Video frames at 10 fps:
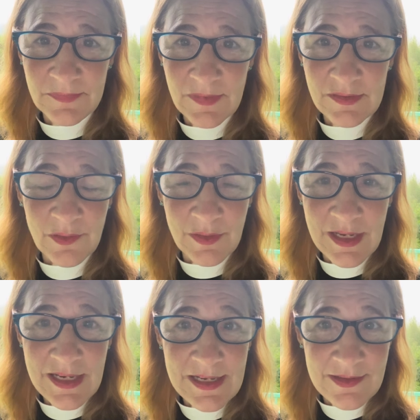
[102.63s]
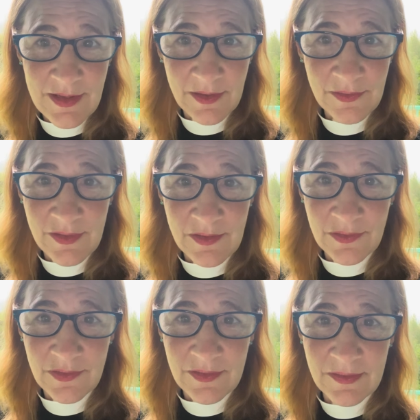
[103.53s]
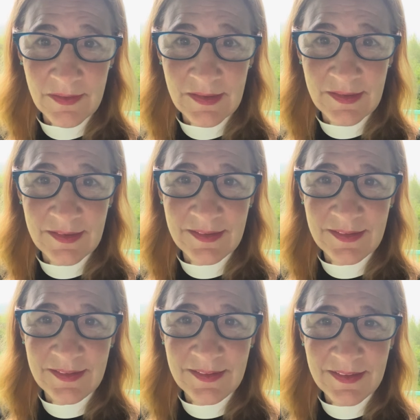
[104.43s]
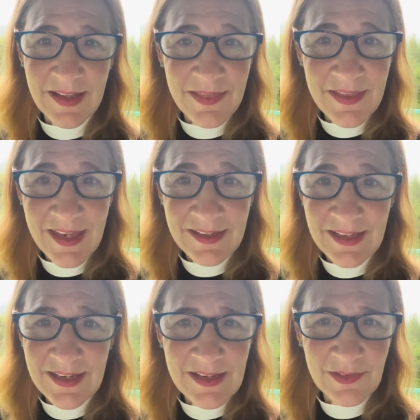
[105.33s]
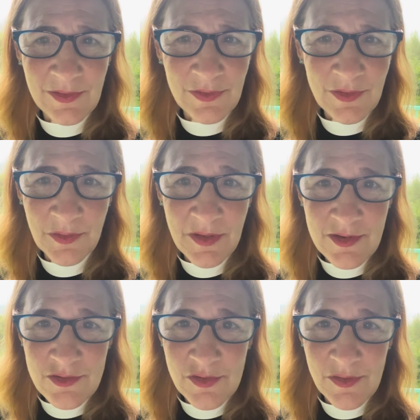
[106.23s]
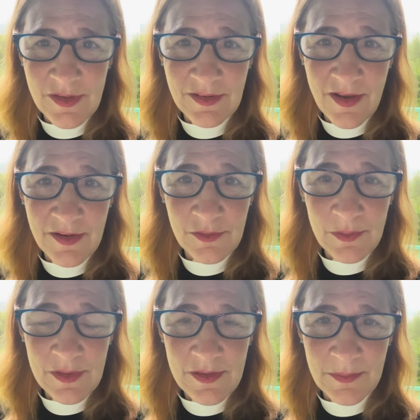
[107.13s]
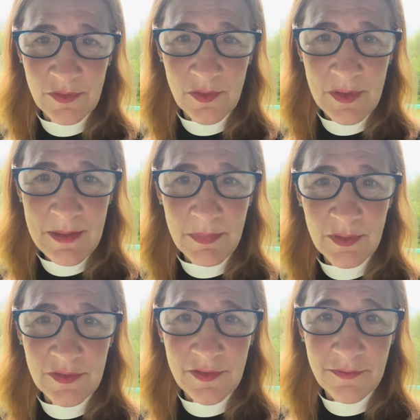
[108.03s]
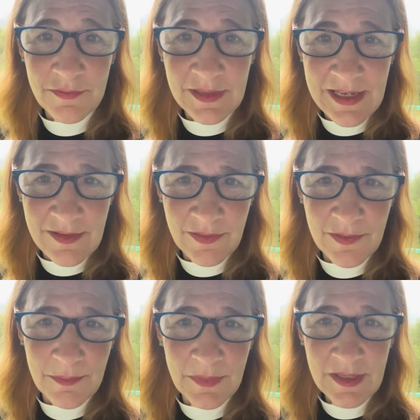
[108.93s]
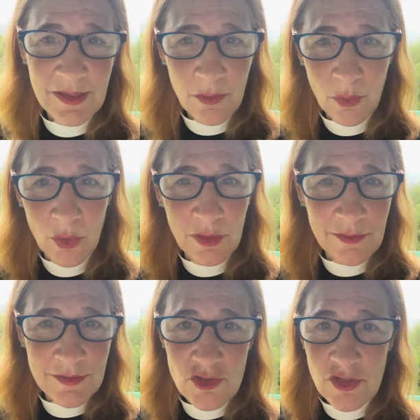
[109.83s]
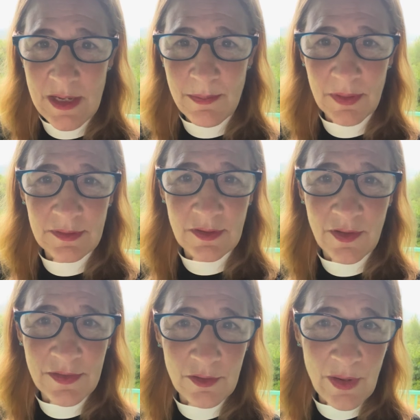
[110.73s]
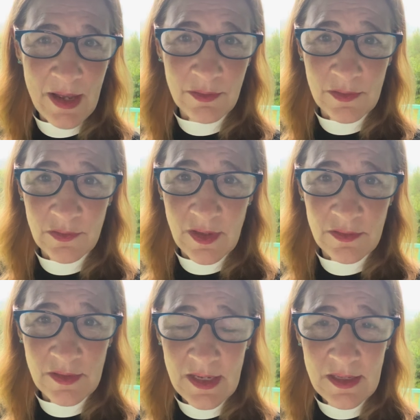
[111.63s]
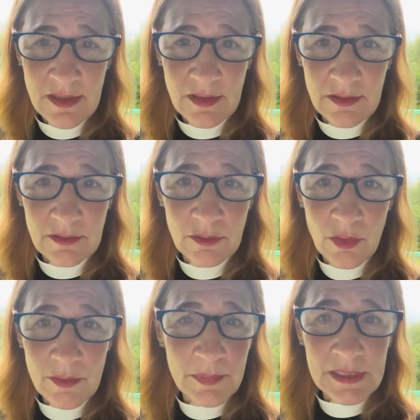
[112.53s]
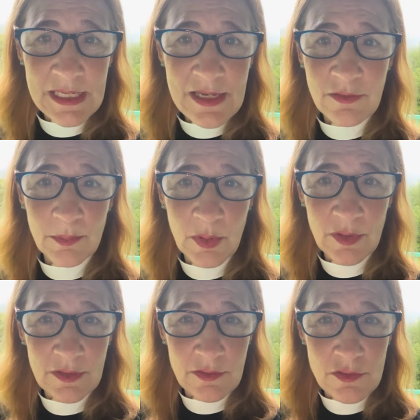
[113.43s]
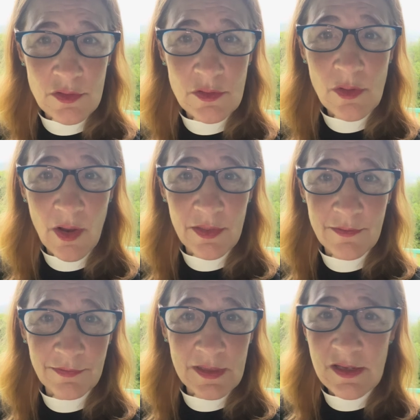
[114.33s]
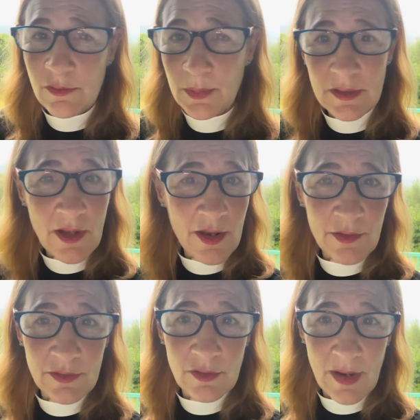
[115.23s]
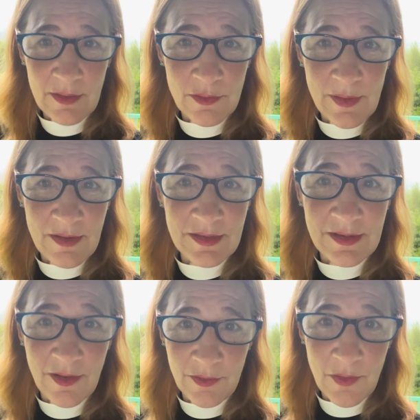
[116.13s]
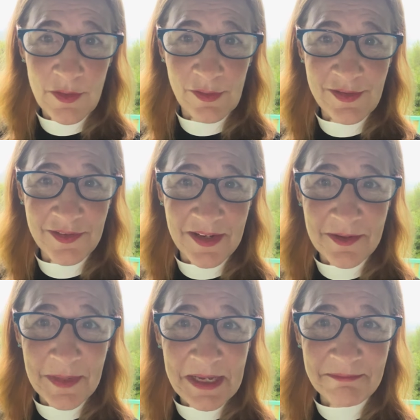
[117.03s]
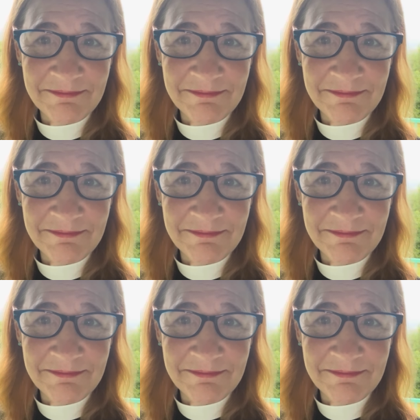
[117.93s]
So Gideon does this. And then Gideon is still not sure that God is with him, so he puts a fleece, some wool of a sheep, on the ground and says, Lord, please put dew on the fleece, but not on the ground around it, and I'll know you're listening to me.